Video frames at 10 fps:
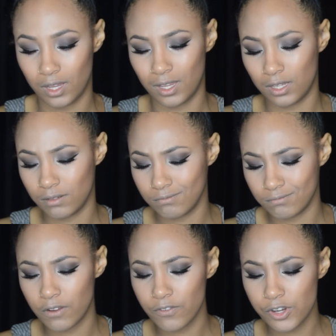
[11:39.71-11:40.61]
and
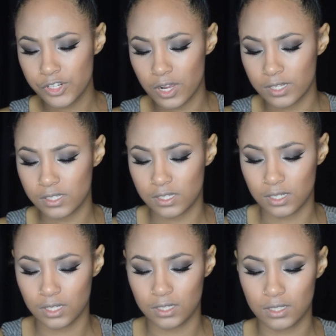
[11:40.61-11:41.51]
if you're trying
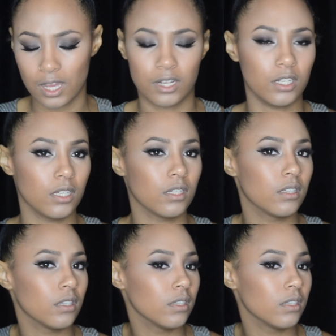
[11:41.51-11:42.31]
to kind of